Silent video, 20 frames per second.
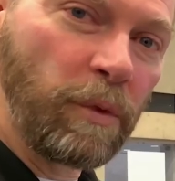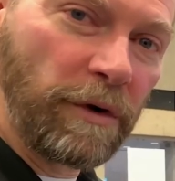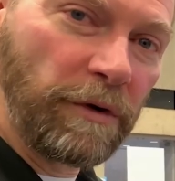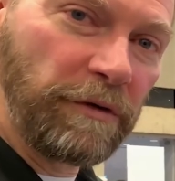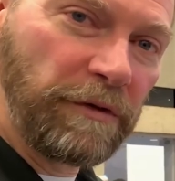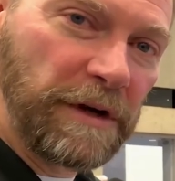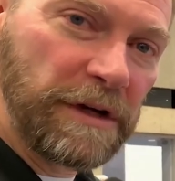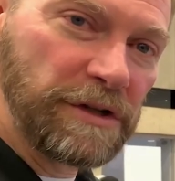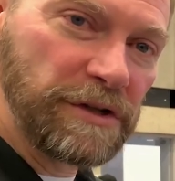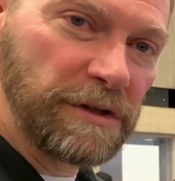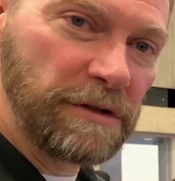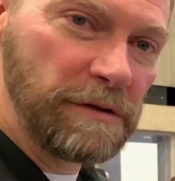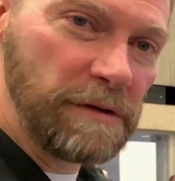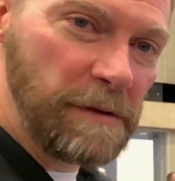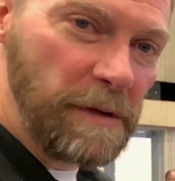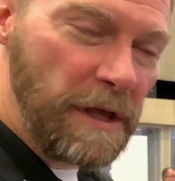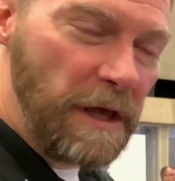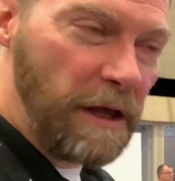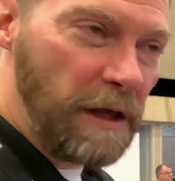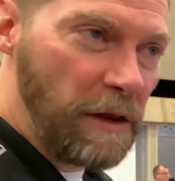workstation,
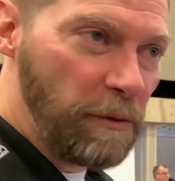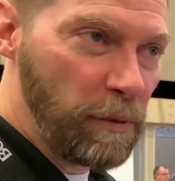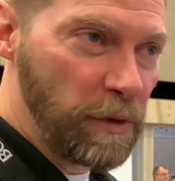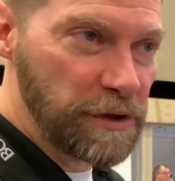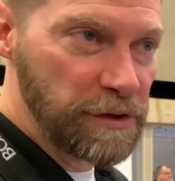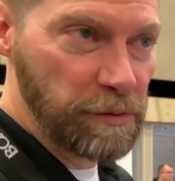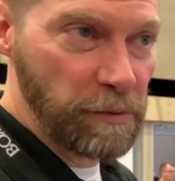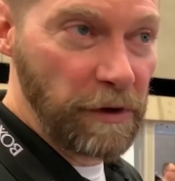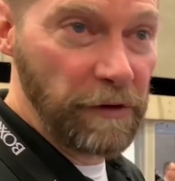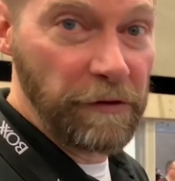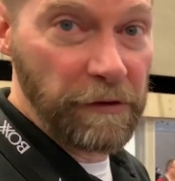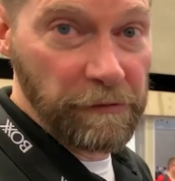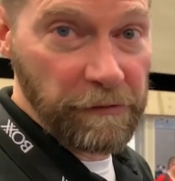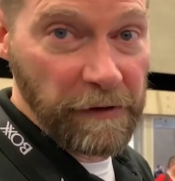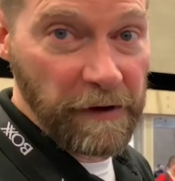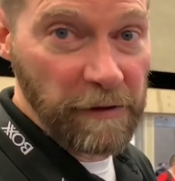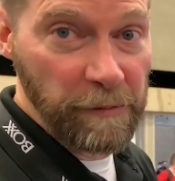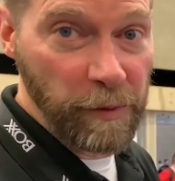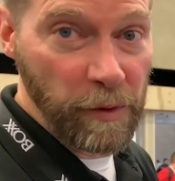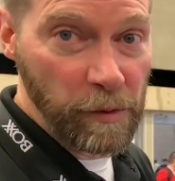which runs at
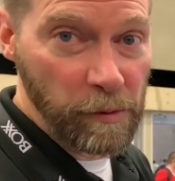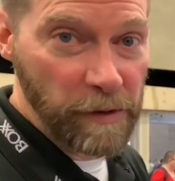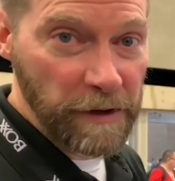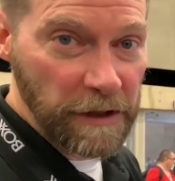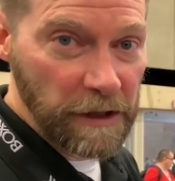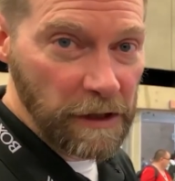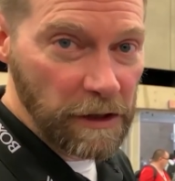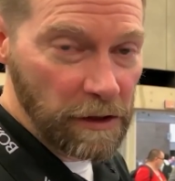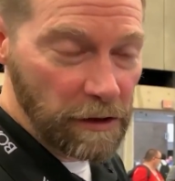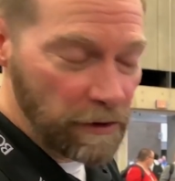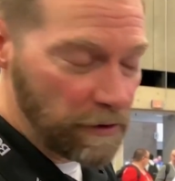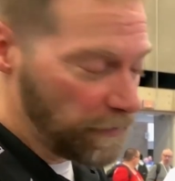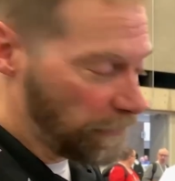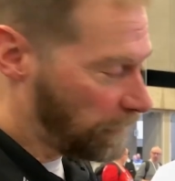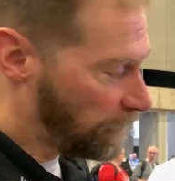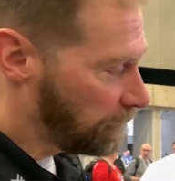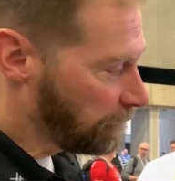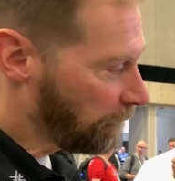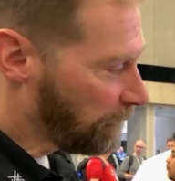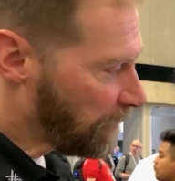five point one
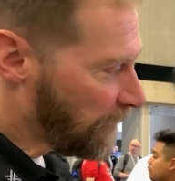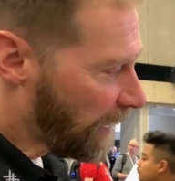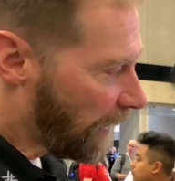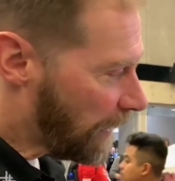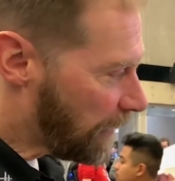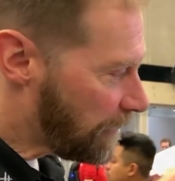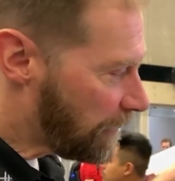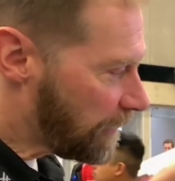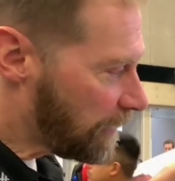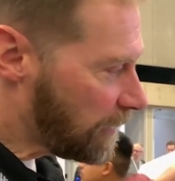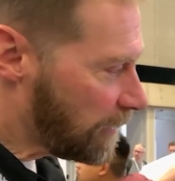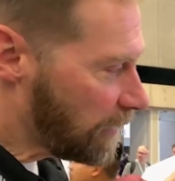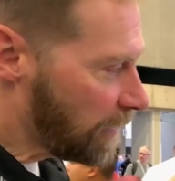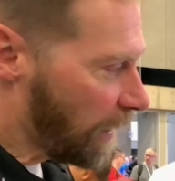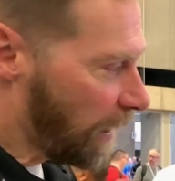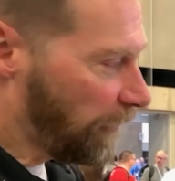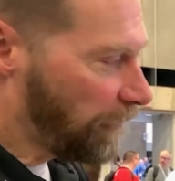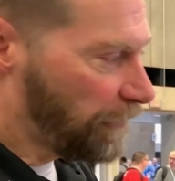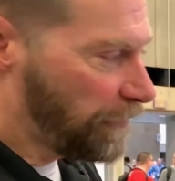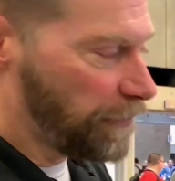gigahertz. And the
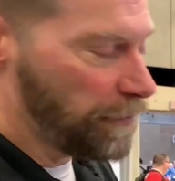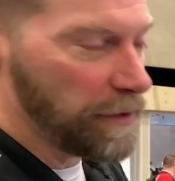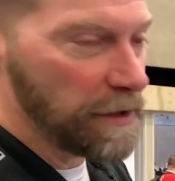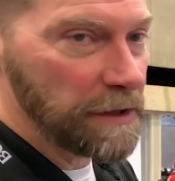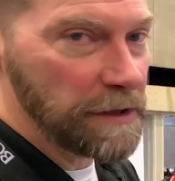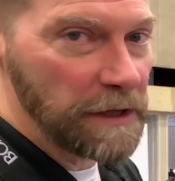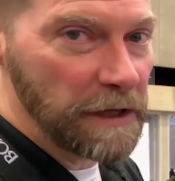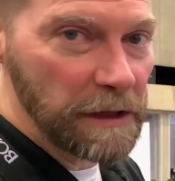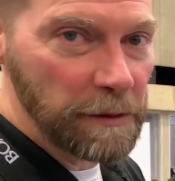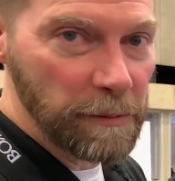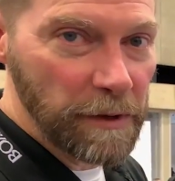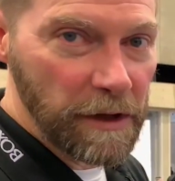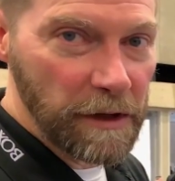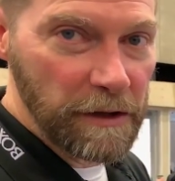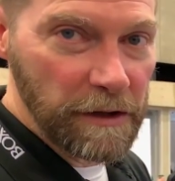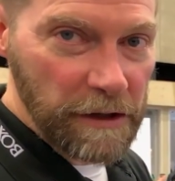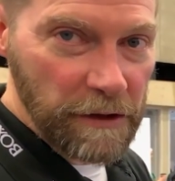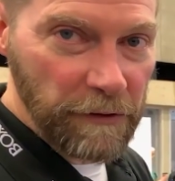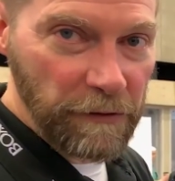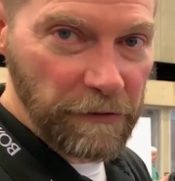S three Enigma
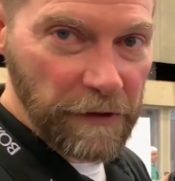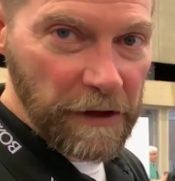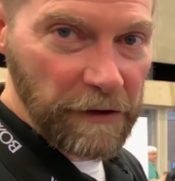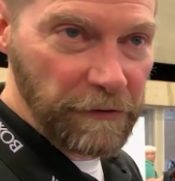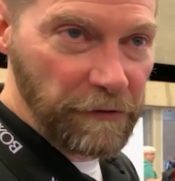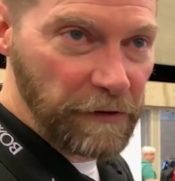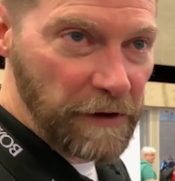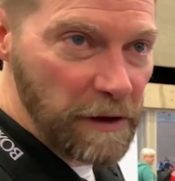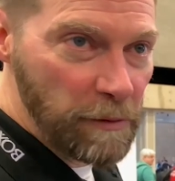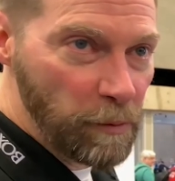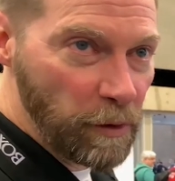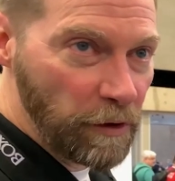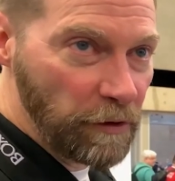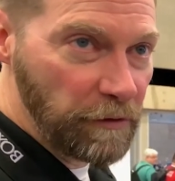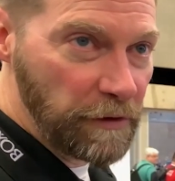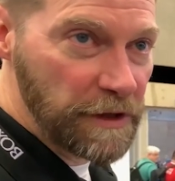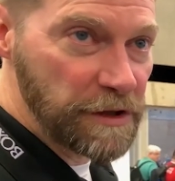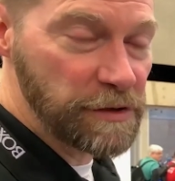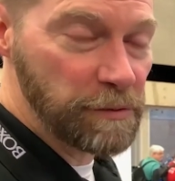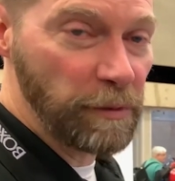is that same
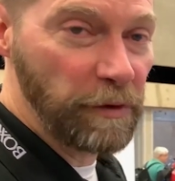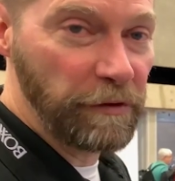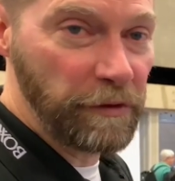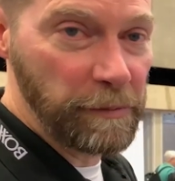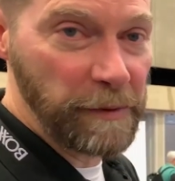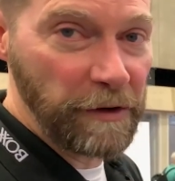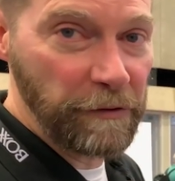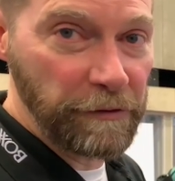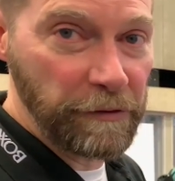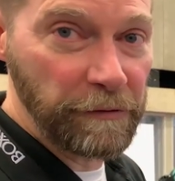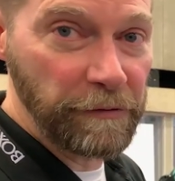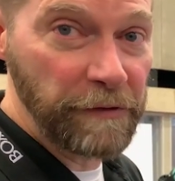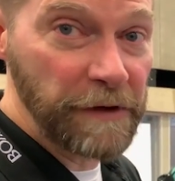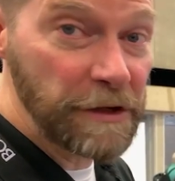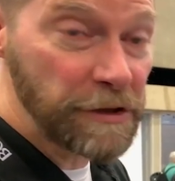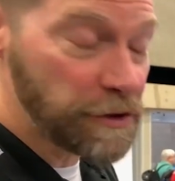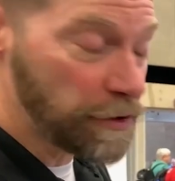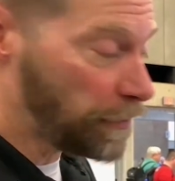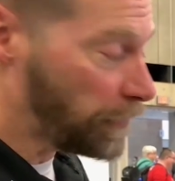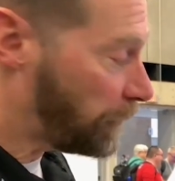workstation with some extra
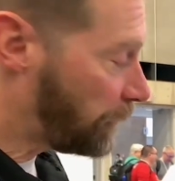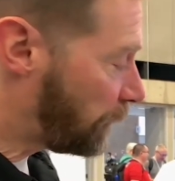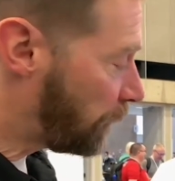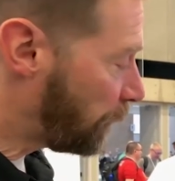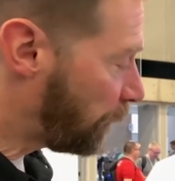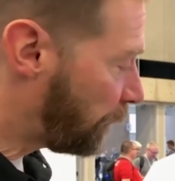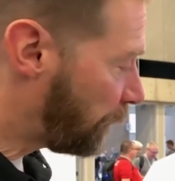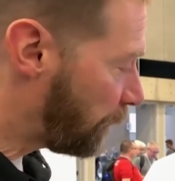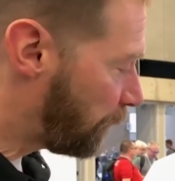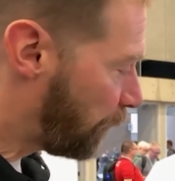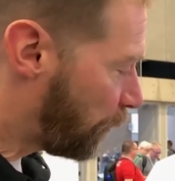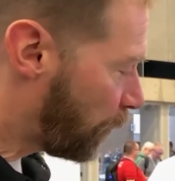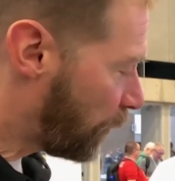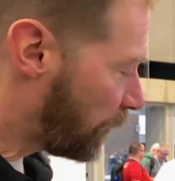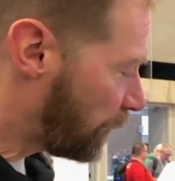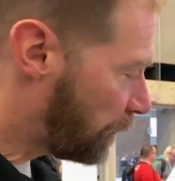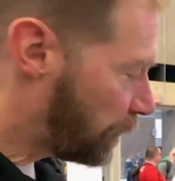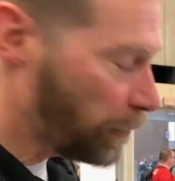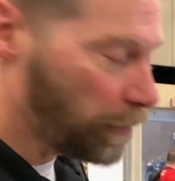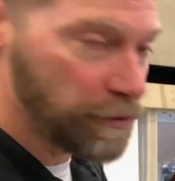features to
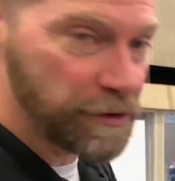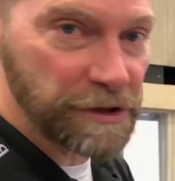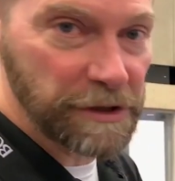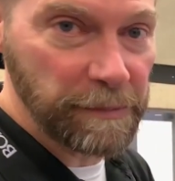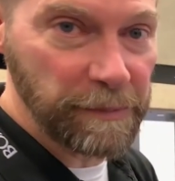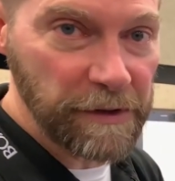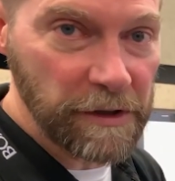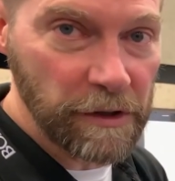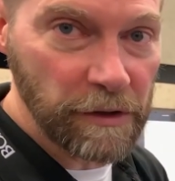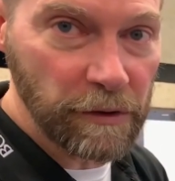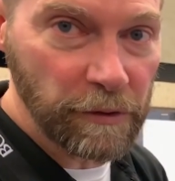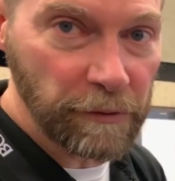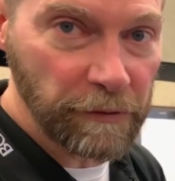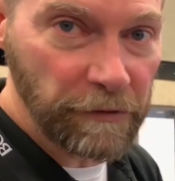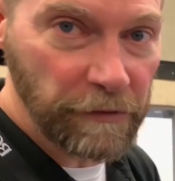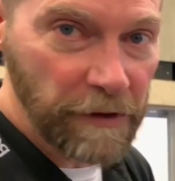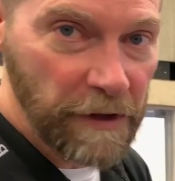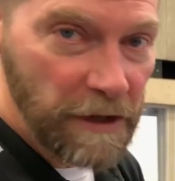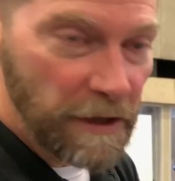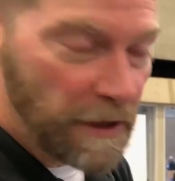support dual G P Us.